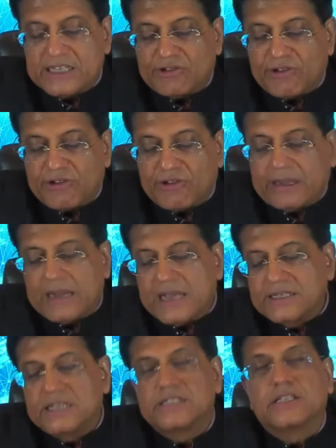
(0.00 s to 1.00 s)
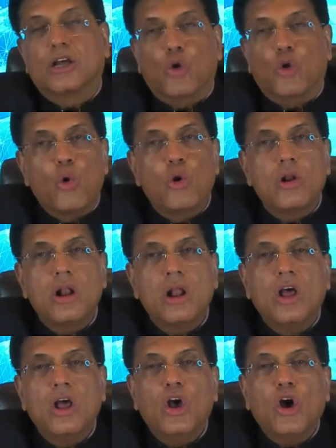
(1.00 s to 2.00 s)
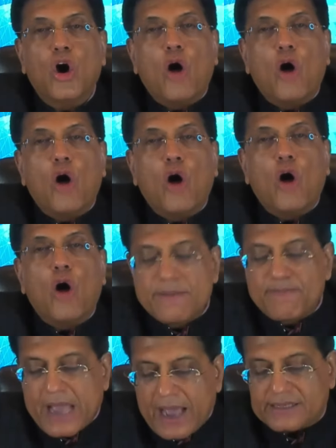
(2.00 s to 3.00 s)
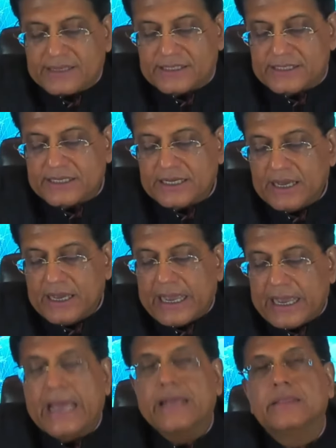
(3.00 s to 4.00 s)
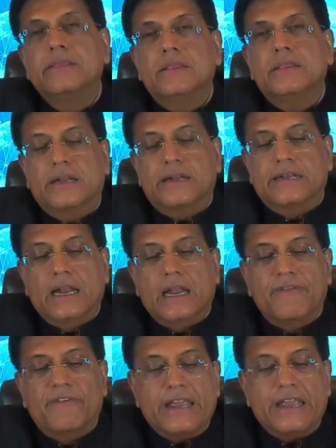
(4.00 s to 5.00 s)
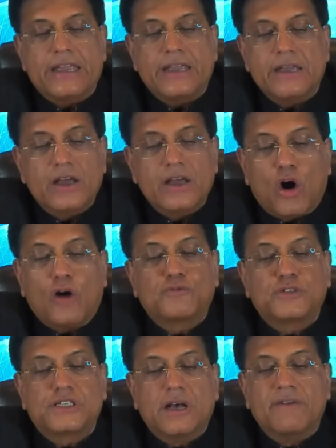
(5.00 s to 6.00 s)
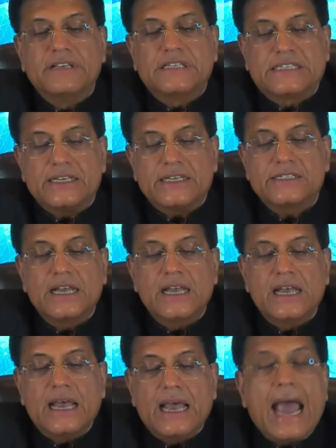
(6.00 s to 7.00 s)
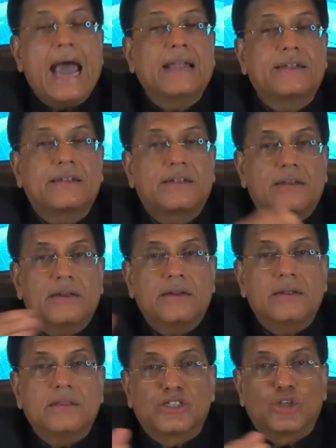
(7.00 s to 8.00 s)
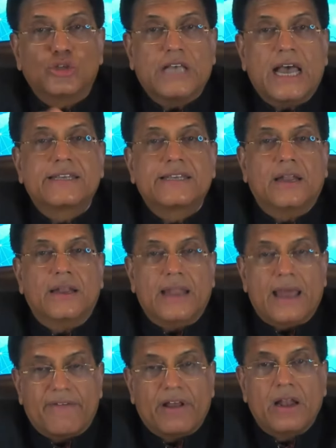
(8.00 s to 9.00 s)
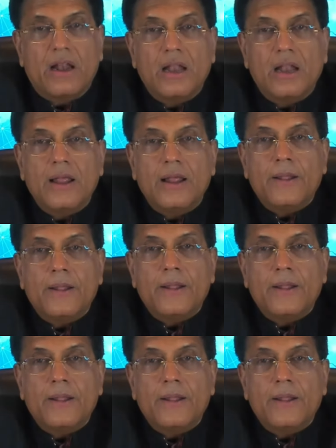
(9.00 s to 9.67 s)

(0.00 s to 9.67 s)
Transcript: This recognizes the role of DPIs in the delivery of services at the societal level